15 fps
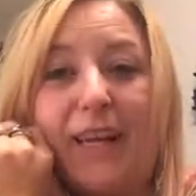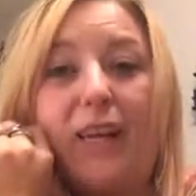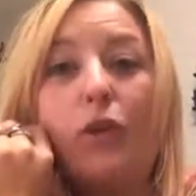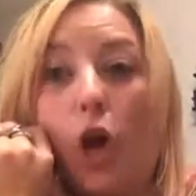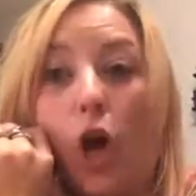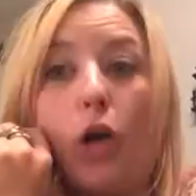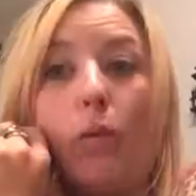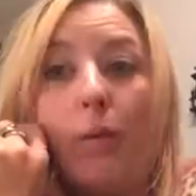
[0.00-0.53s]

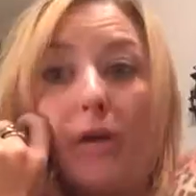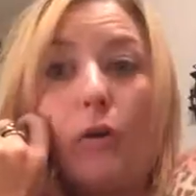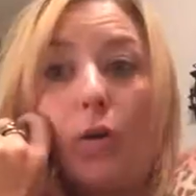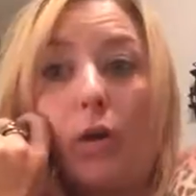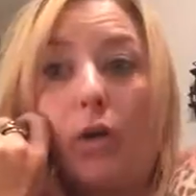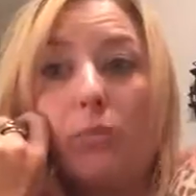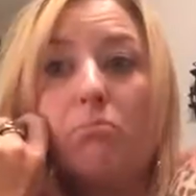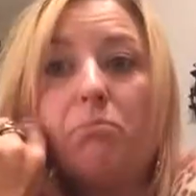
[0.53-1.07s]
lock my
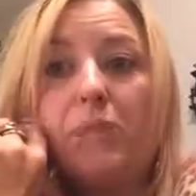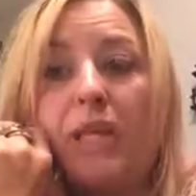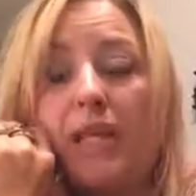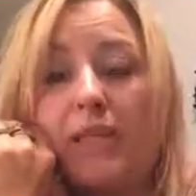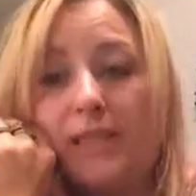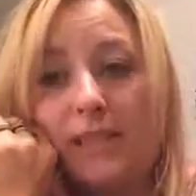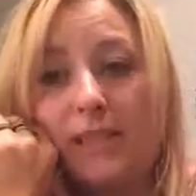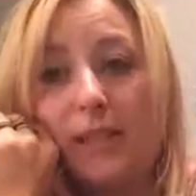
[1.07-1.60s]
door
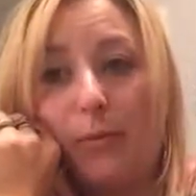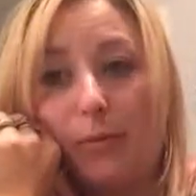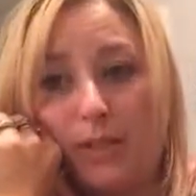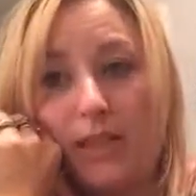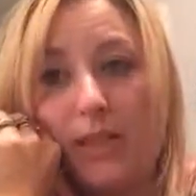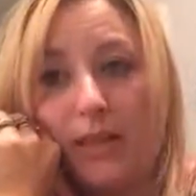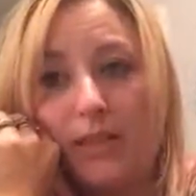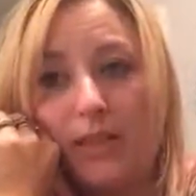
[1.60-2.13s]
because they were
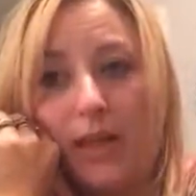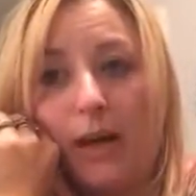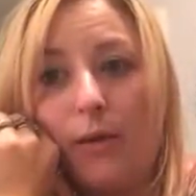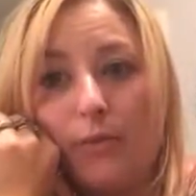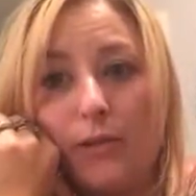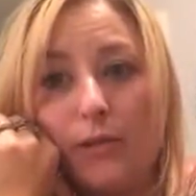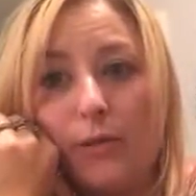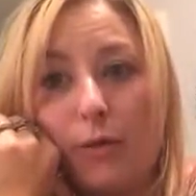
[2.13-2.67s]
scared that I
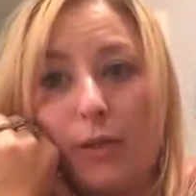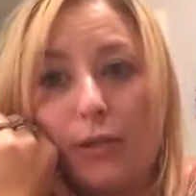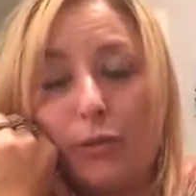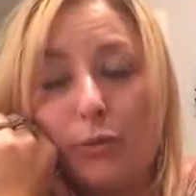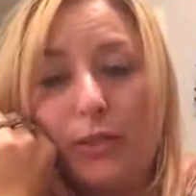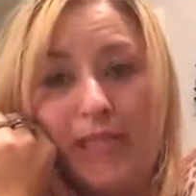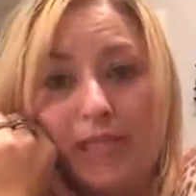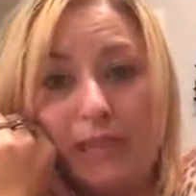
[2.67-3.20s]
was going
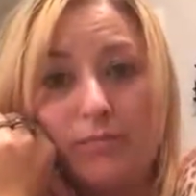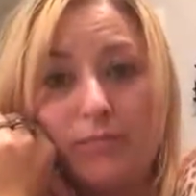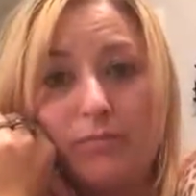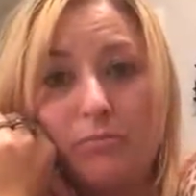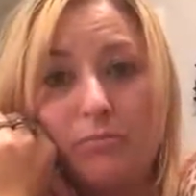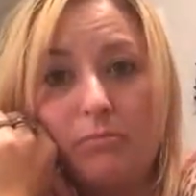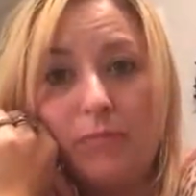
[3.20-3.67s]
to leave